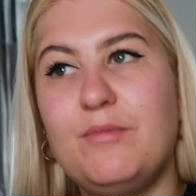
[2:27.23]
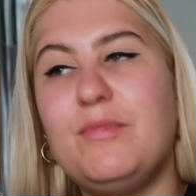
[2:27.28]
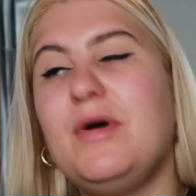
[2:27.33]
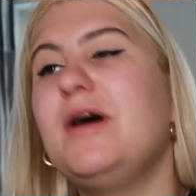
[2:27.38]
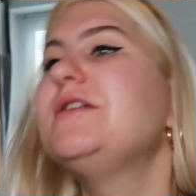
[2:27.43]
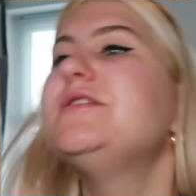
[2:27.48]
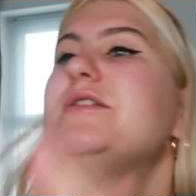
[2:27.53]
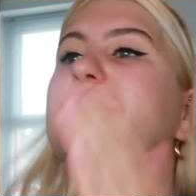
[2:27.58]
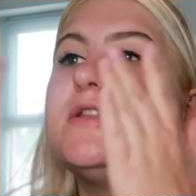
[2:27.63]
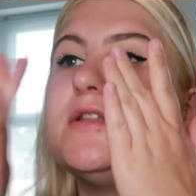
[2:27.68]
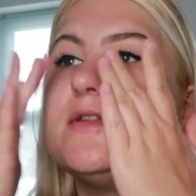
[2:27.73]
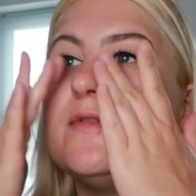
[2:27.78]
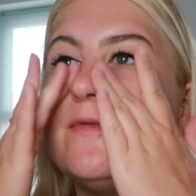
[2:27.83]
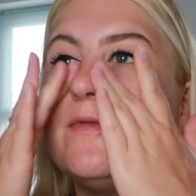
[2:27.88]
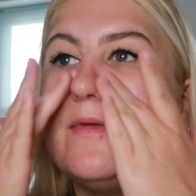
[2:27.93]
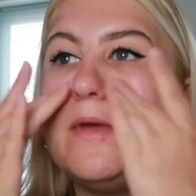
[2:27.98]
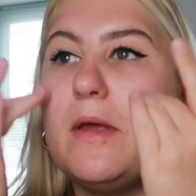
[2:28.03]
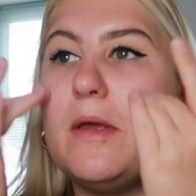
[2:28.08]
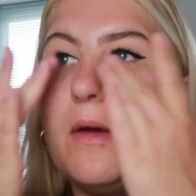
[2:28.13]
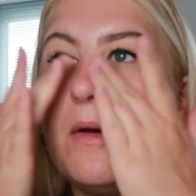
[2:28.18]
but it does
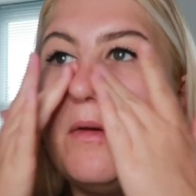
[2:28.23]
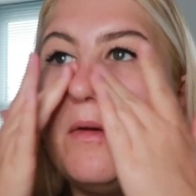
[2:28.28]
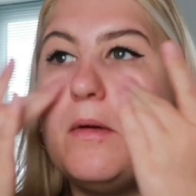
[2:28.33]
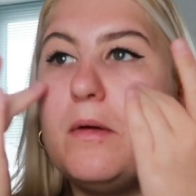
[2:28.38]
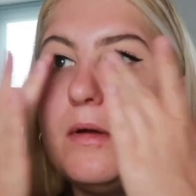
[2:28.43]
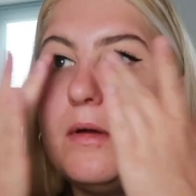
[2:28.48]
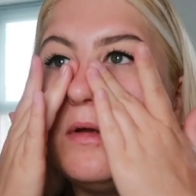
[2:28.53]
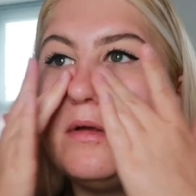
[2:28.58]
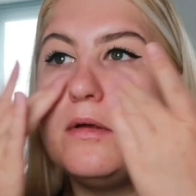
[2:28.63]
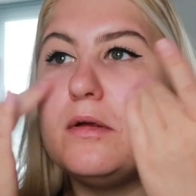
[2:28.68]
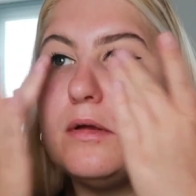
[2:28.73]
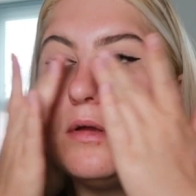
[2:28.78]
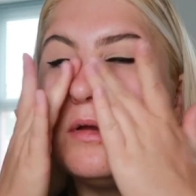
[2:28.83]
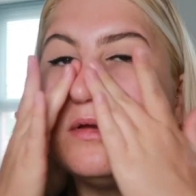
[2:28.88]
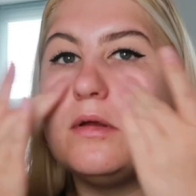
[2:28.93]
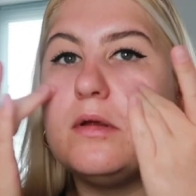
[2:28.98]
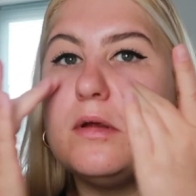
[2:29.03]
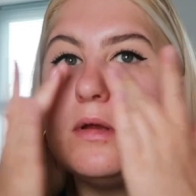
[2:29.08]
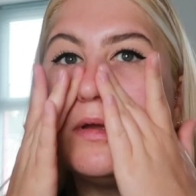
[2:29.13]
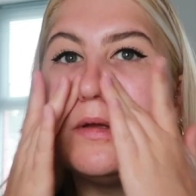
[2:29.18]
feel
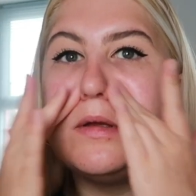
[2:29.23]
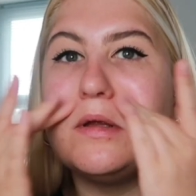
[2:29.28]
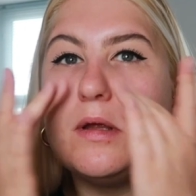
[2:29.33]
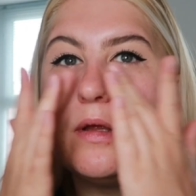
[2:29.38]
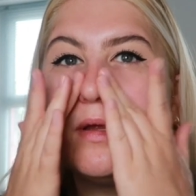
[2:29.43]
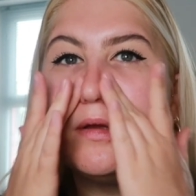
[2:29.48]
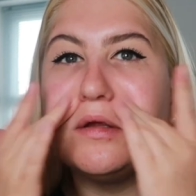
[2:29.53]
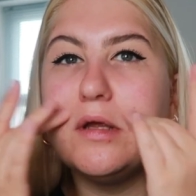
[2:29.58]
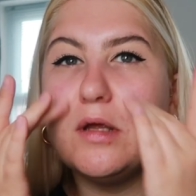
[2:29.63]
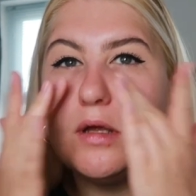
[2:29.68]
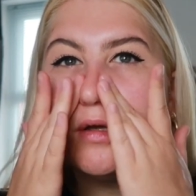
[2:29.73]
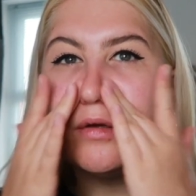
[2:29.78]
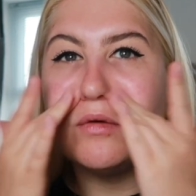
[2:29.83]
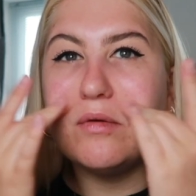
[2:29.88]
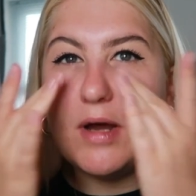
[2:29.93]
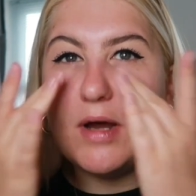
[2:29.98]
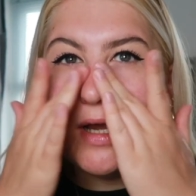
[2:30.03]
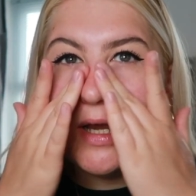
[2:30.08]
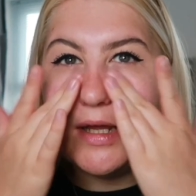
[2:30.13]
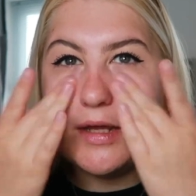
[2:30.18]

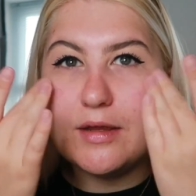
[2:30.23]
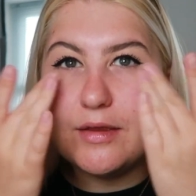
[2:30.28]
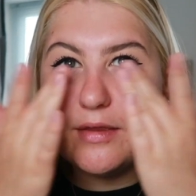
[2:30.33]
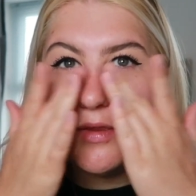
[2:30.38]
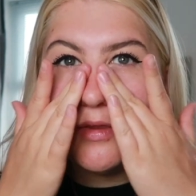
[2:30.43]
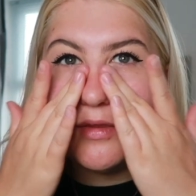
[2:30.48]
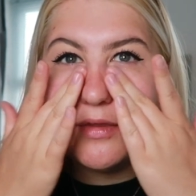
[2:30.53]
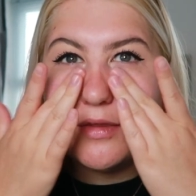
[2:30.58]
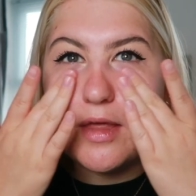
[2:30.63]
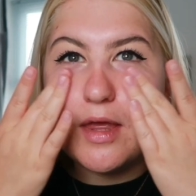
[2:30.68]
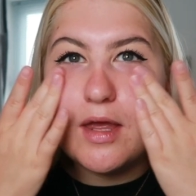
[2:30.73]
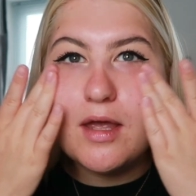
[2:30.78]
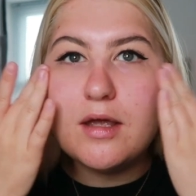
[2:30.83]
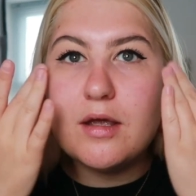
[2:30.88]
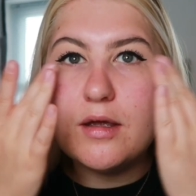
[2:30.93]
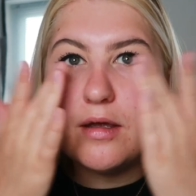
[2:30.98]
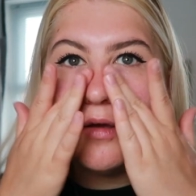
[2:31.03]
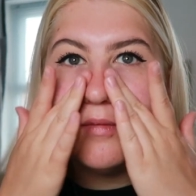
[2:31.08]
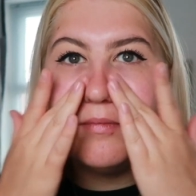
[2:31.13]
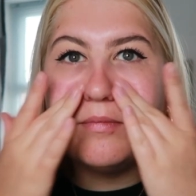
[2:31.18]
quite like
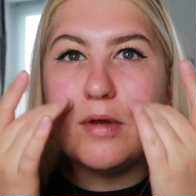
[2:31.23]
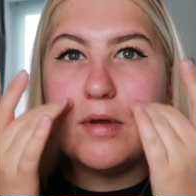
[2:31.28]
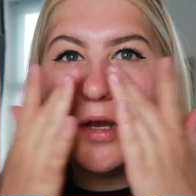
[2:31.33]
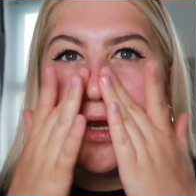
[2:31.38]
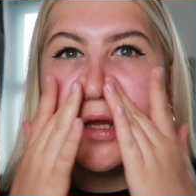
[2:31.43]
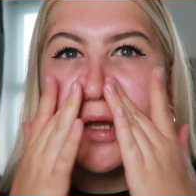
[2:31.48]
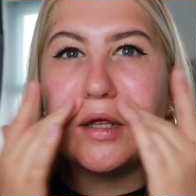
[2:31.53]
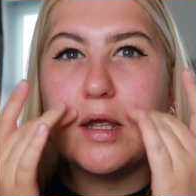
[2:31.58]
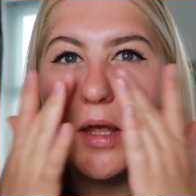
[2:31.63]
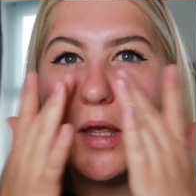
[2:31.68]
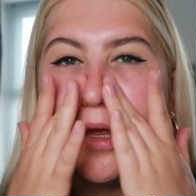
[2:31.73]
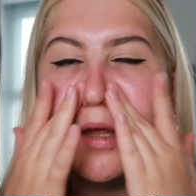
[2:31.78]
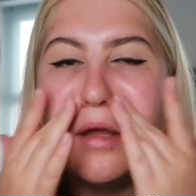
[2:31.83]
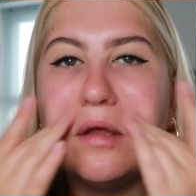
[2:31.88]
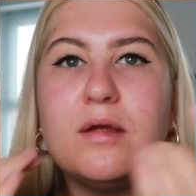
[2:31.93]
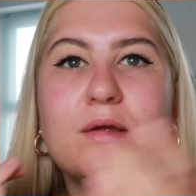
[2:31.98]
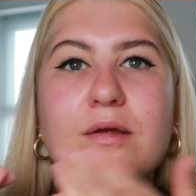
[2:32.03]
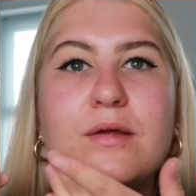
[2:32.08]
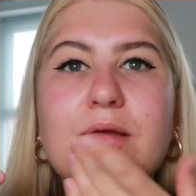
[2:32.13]
thick, but like does